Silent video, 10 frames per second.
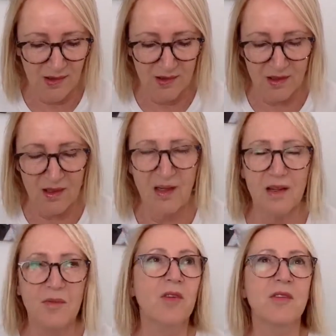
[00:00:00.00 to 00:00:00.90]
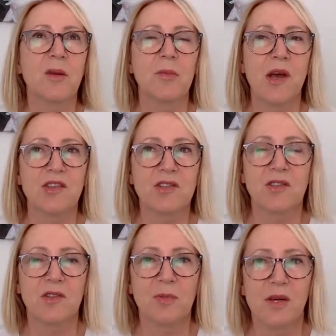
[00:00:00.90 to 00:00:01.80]
Oh, I'm not that
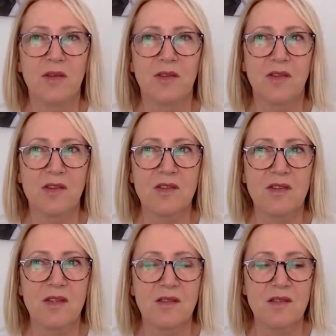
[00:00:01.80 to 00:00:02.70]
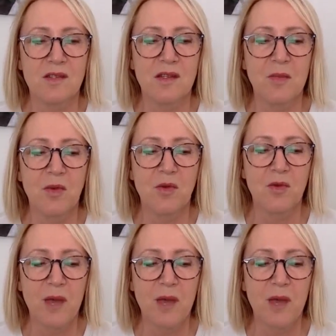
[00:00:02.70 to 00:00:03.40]
passionate about those things anymore.